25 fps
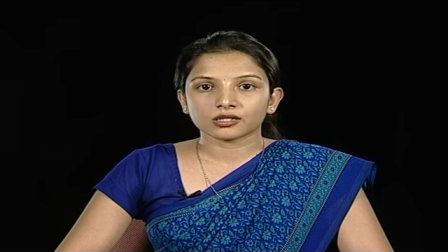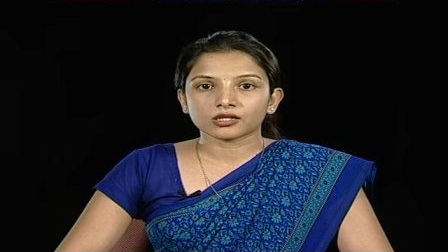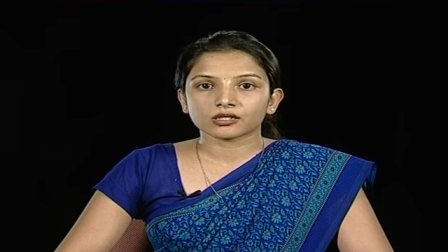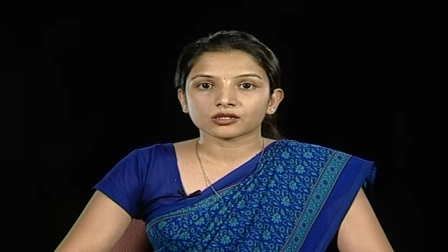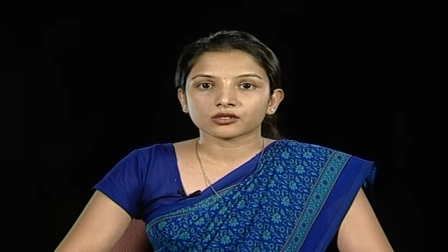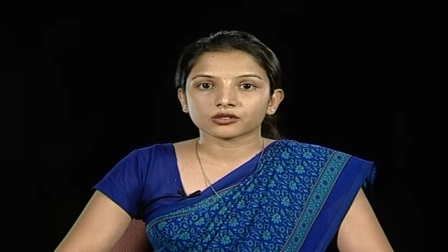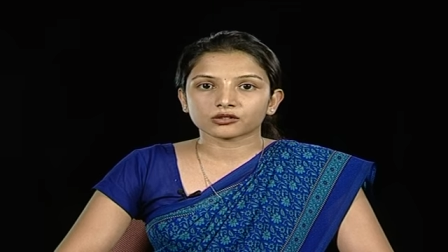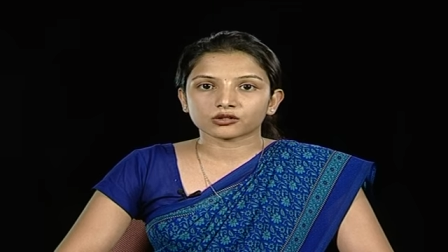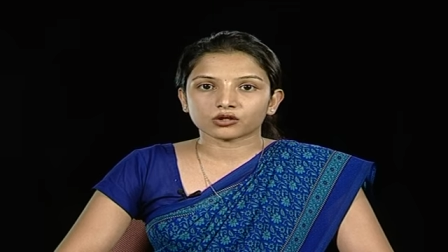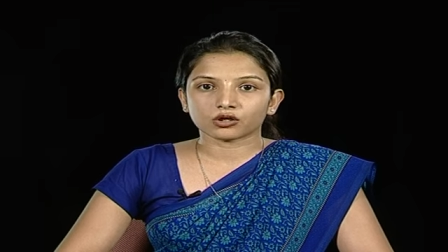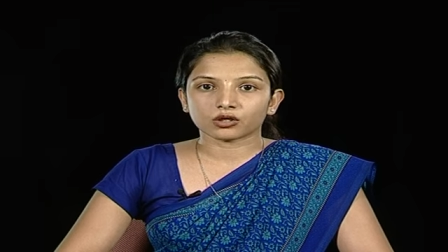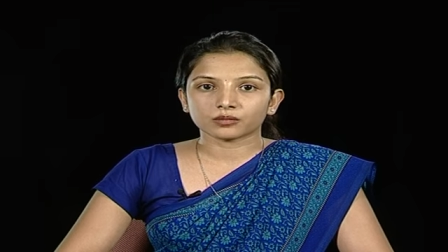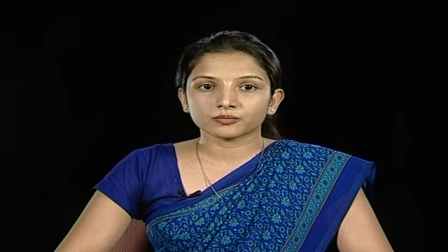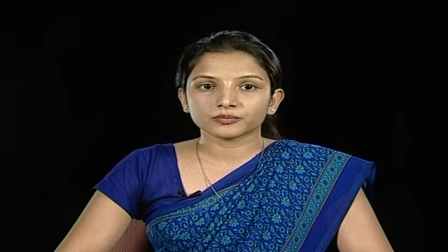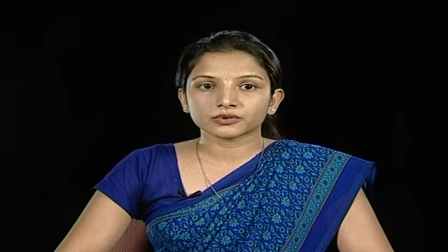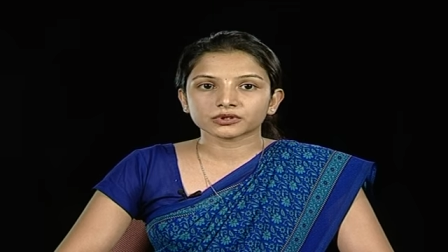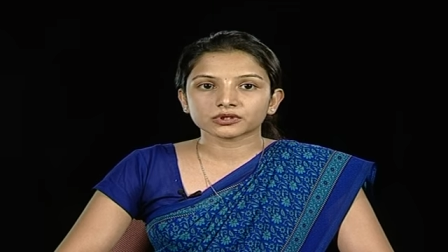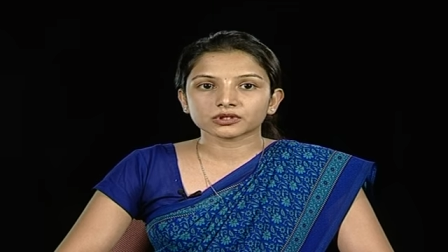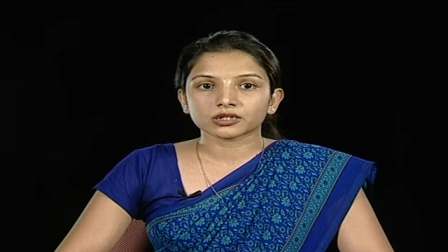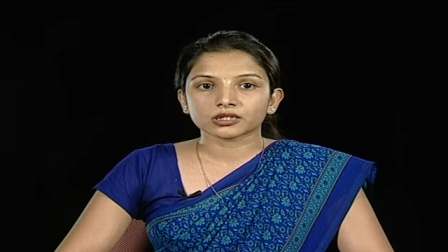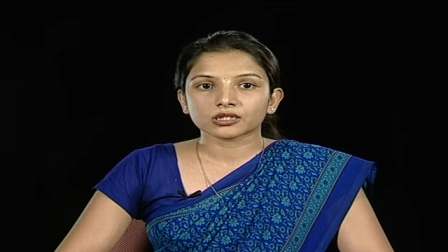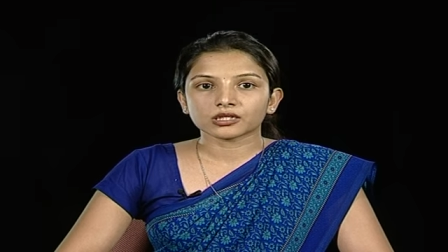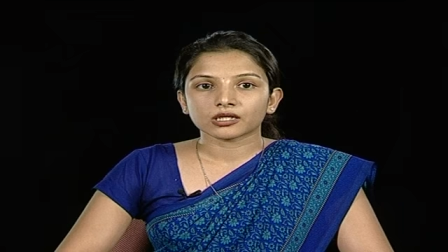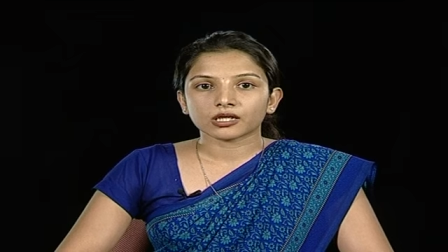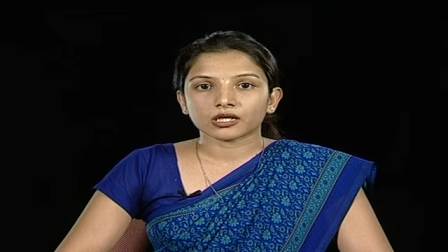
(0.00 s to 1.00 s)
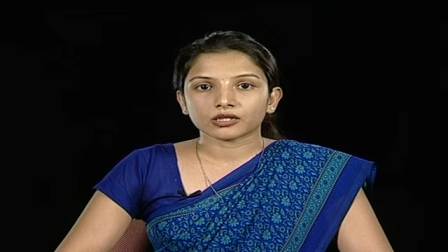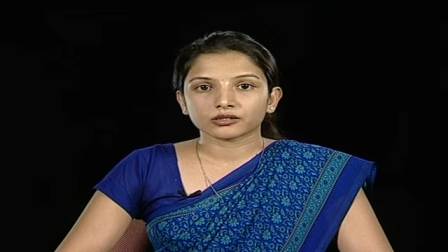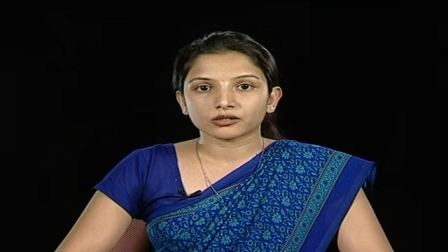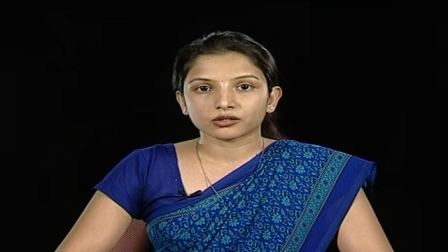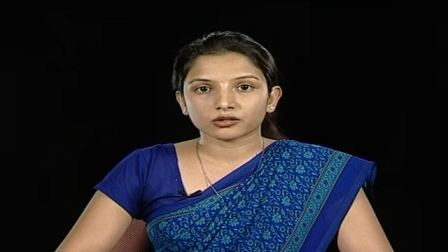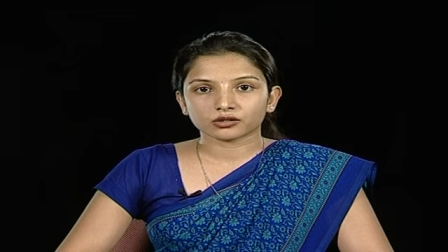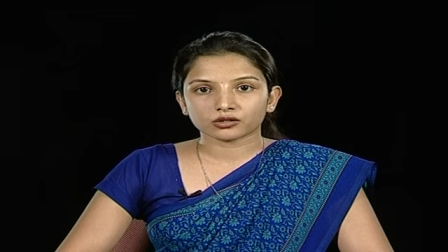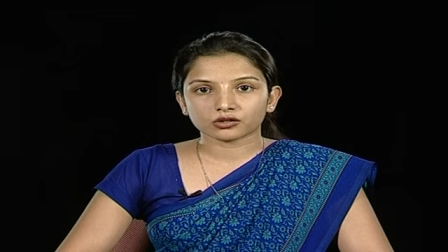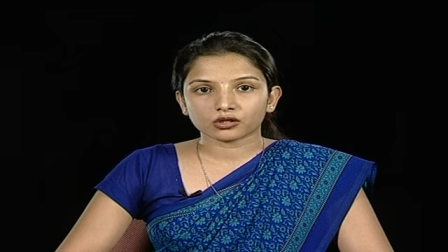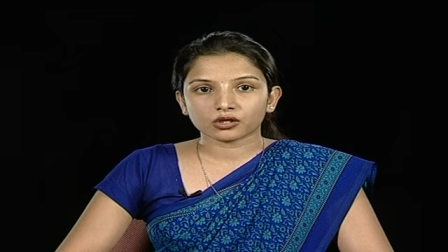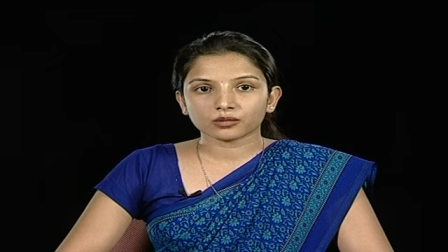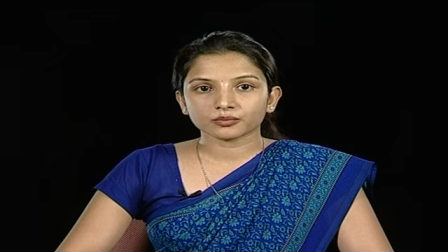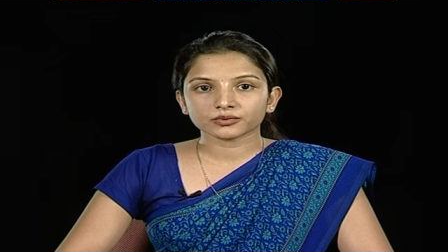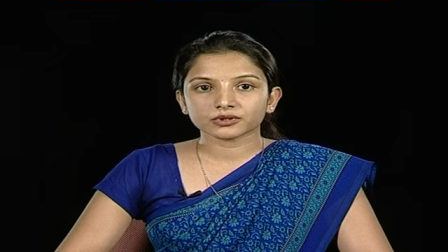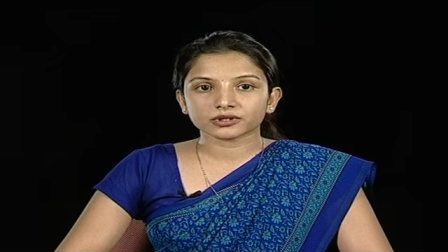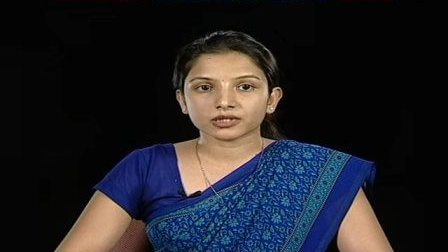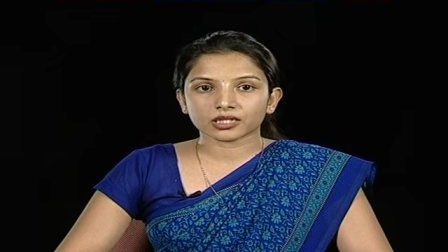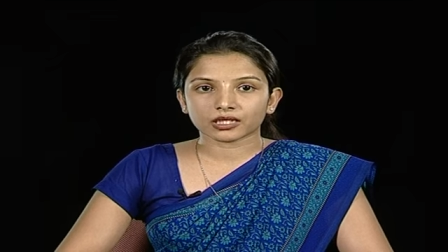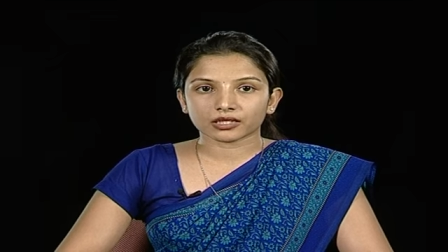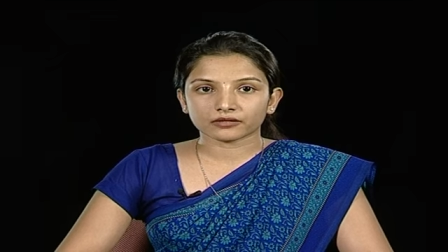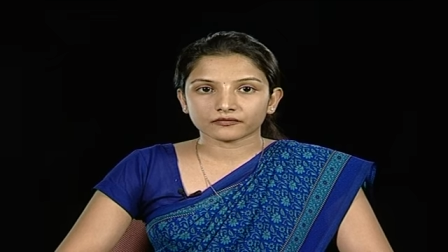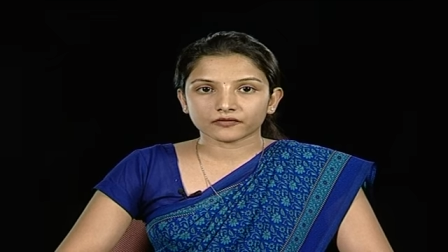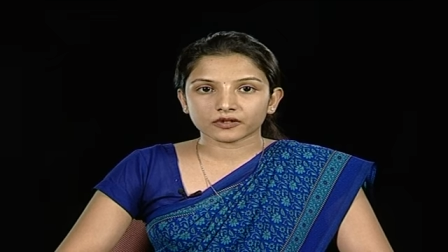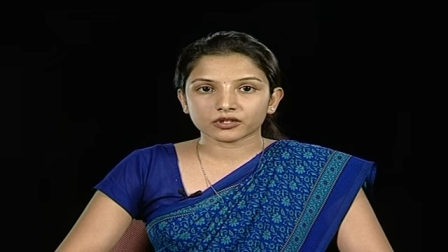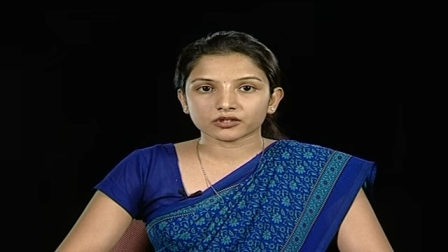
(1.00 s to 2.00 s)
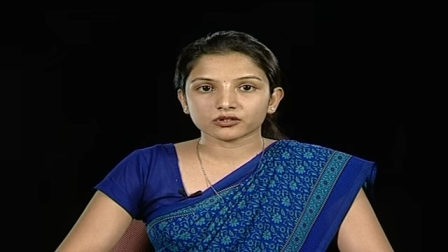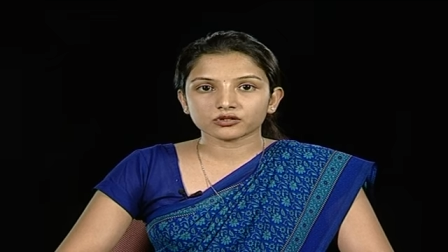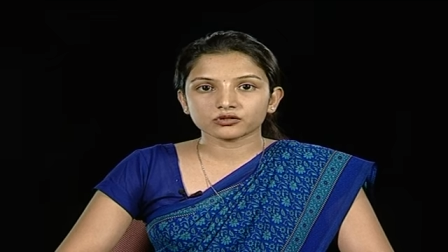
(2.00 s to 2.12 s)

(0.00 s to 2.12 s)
crops are the crops having